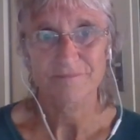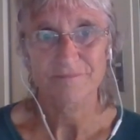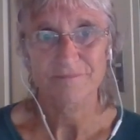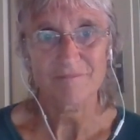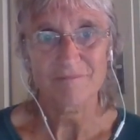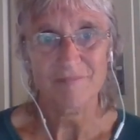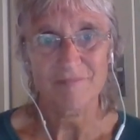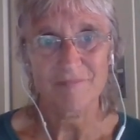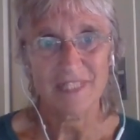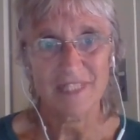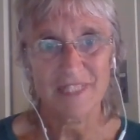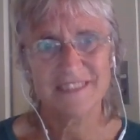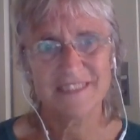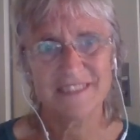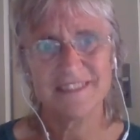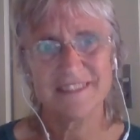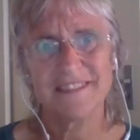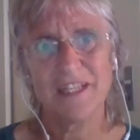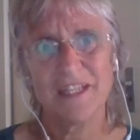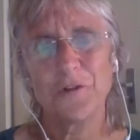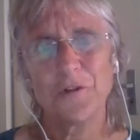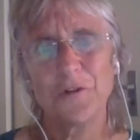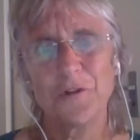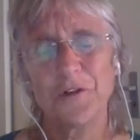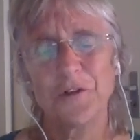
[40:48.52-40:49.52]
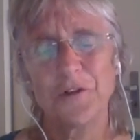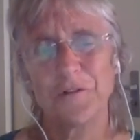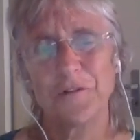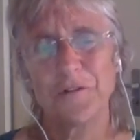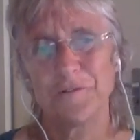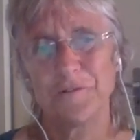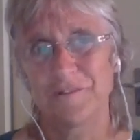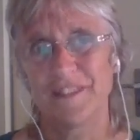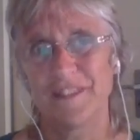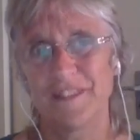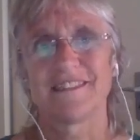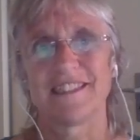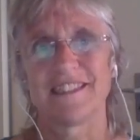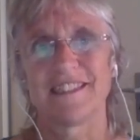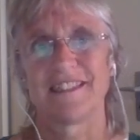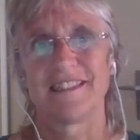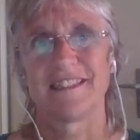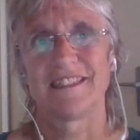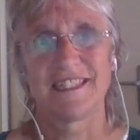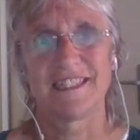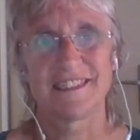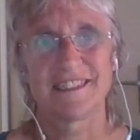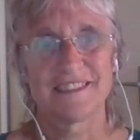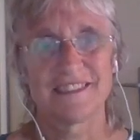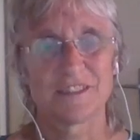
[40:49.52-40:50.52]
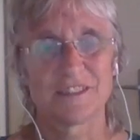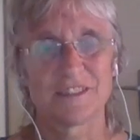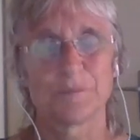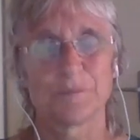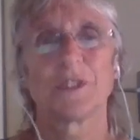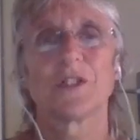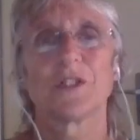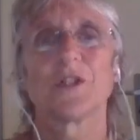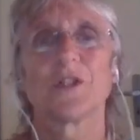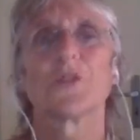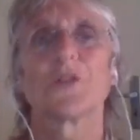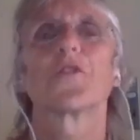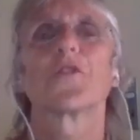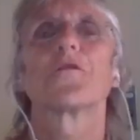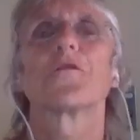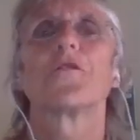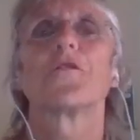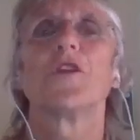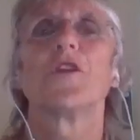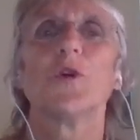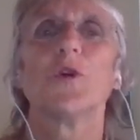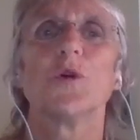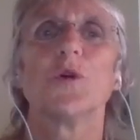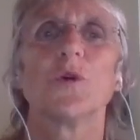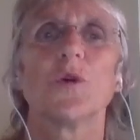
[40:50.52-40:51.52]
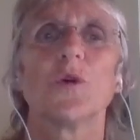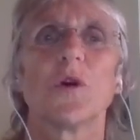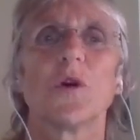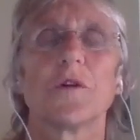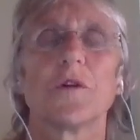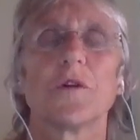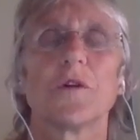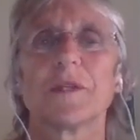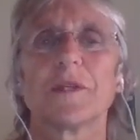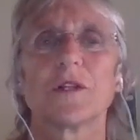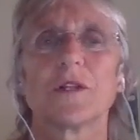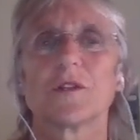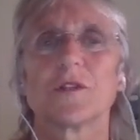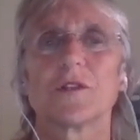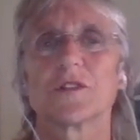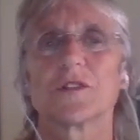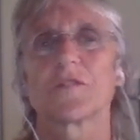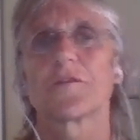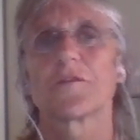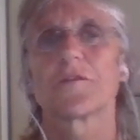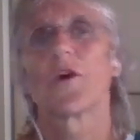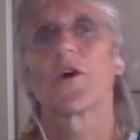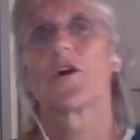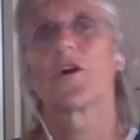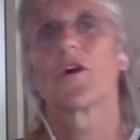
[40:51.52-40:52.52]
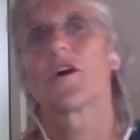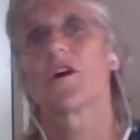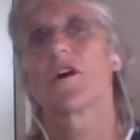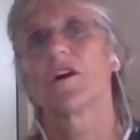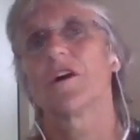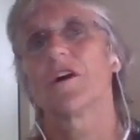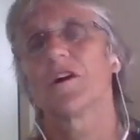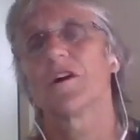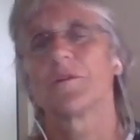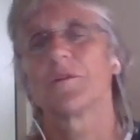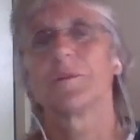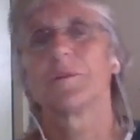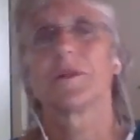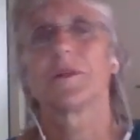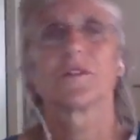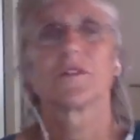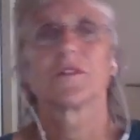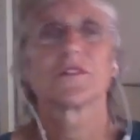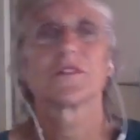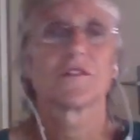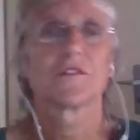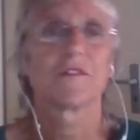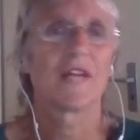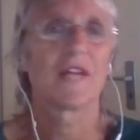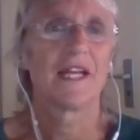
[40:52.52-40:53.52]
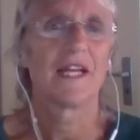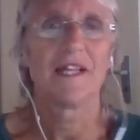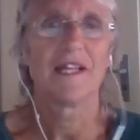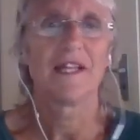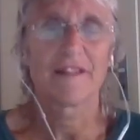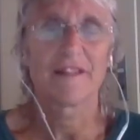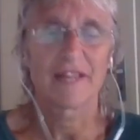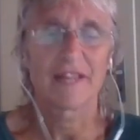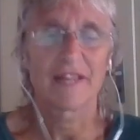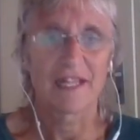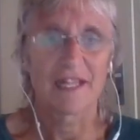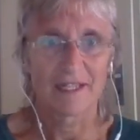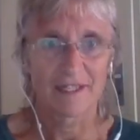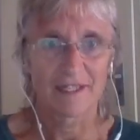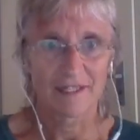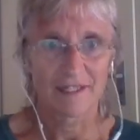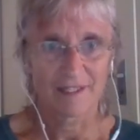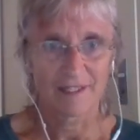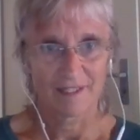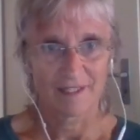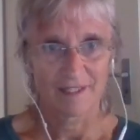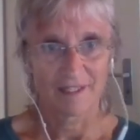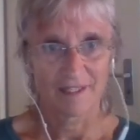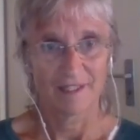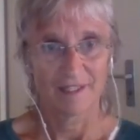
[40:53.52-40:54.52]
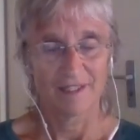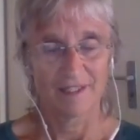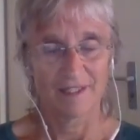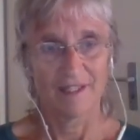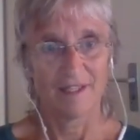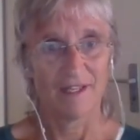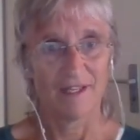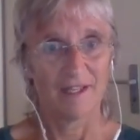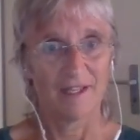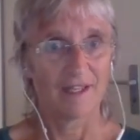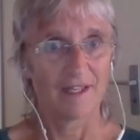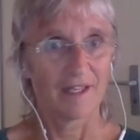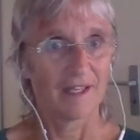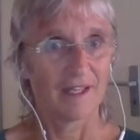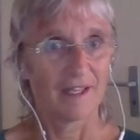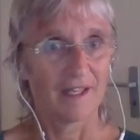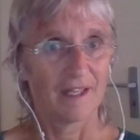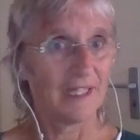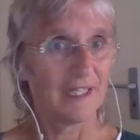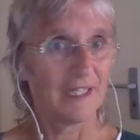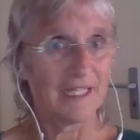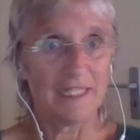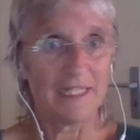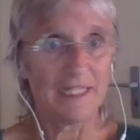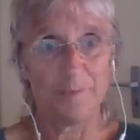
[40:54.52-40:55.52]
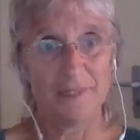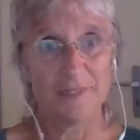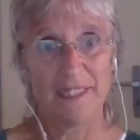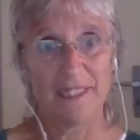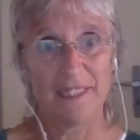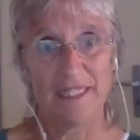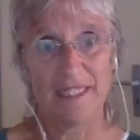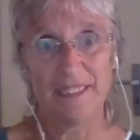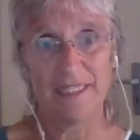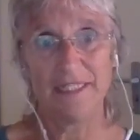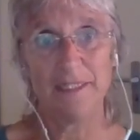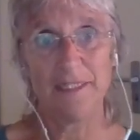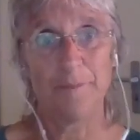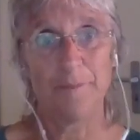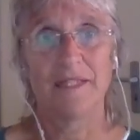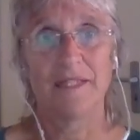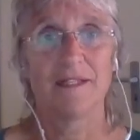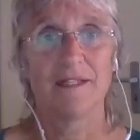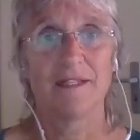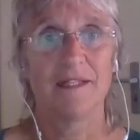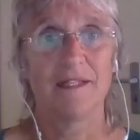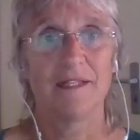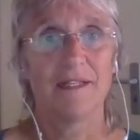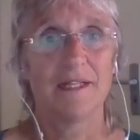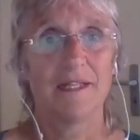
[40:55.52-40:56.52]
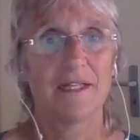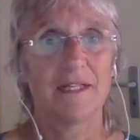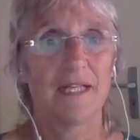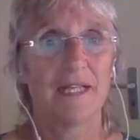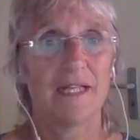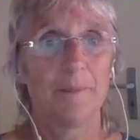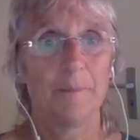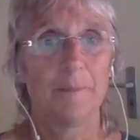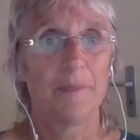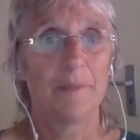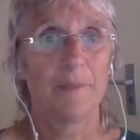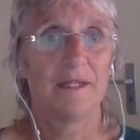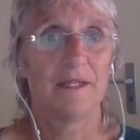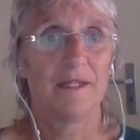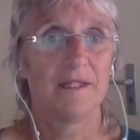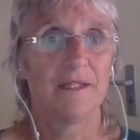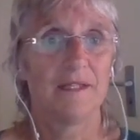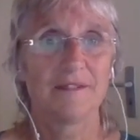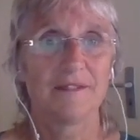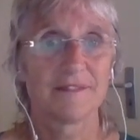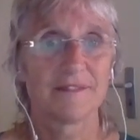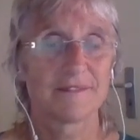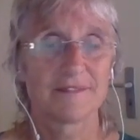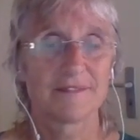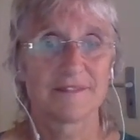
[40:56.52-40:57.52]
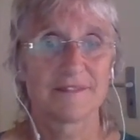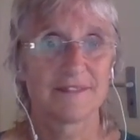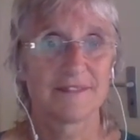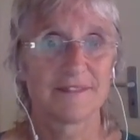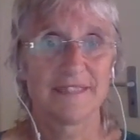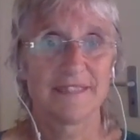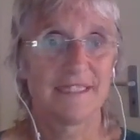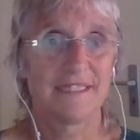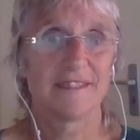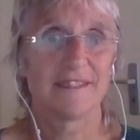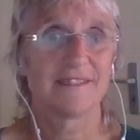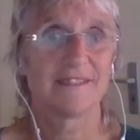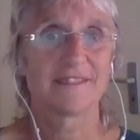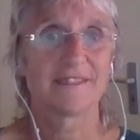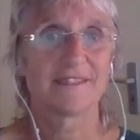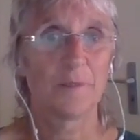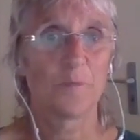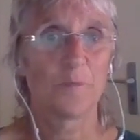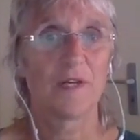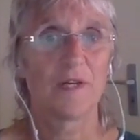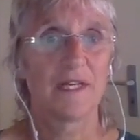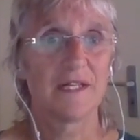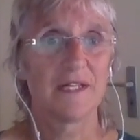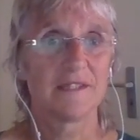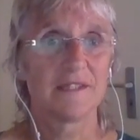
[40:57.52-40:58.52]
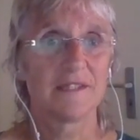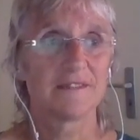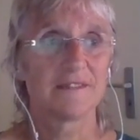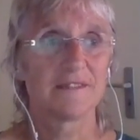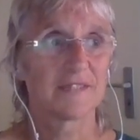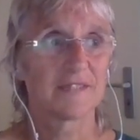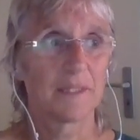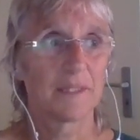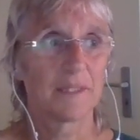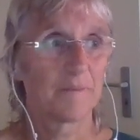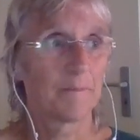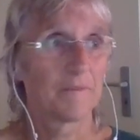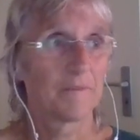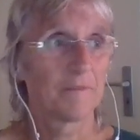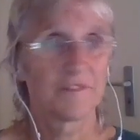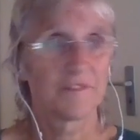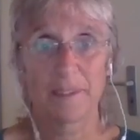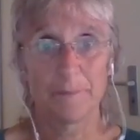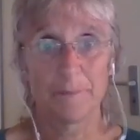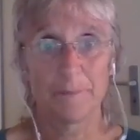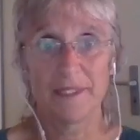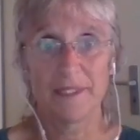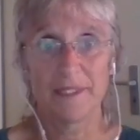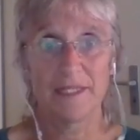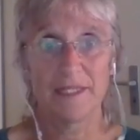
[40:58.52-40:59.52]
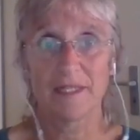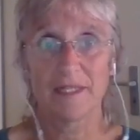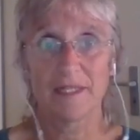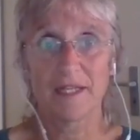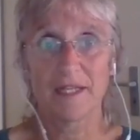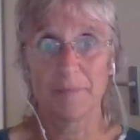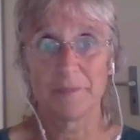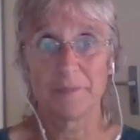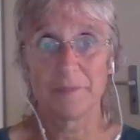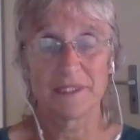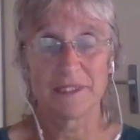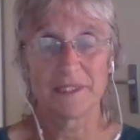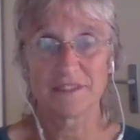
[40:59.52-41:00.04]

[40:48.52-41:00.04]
It's so convincing that it's because of you or because of her or because of anything. There can be any meeting. There can be sitting somewhere and somebody coming to